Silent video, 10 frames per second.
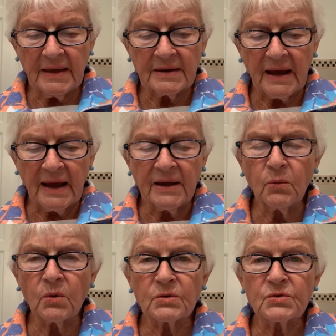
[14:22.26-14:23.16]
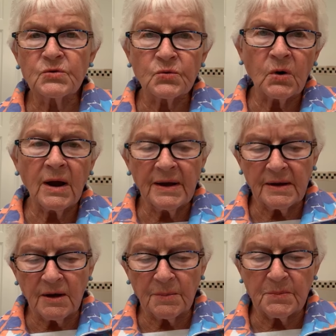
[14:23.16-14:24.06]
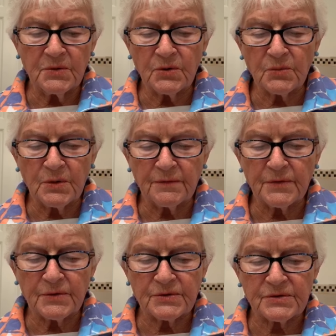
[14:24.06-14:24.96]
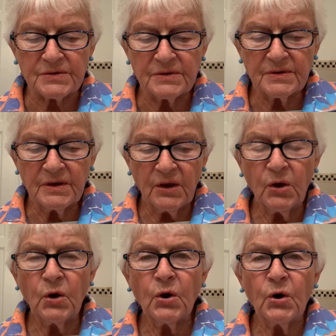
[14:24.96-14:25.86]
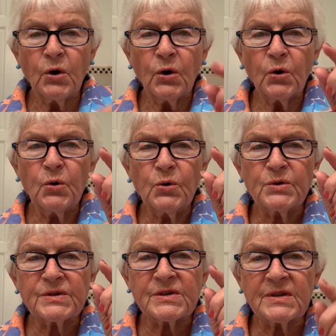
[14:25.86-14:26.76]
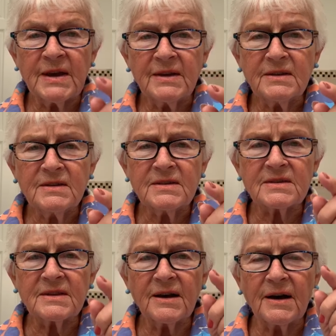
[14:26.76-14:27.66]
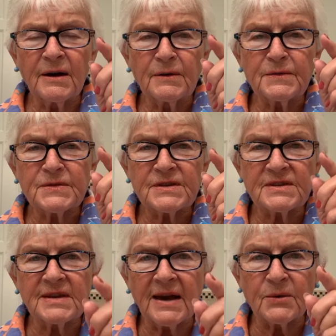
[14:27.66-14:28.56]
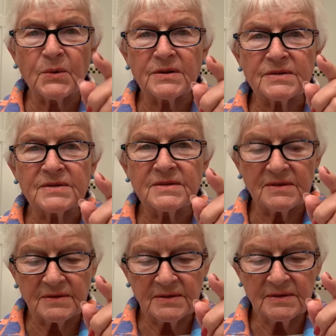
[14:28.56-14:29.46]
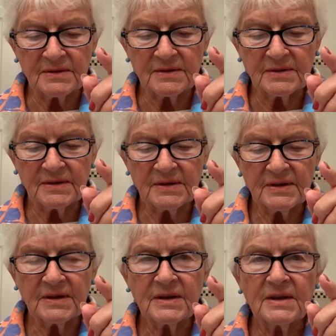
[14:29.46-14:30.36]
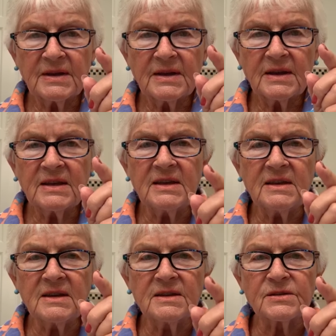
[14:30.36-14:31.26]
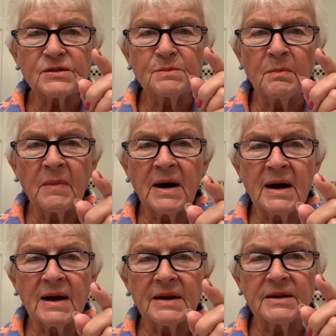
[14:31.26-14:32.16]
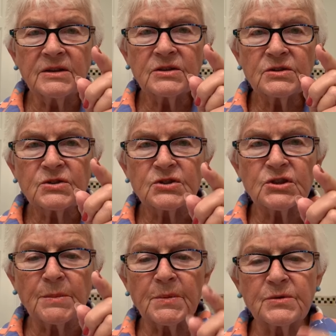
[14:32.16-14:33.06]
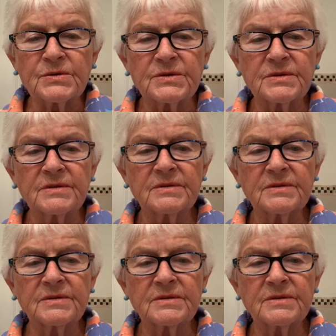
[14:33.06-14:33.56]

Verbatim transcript: And I will dry up your rivers, who says of Cyrus. He is my shepherd,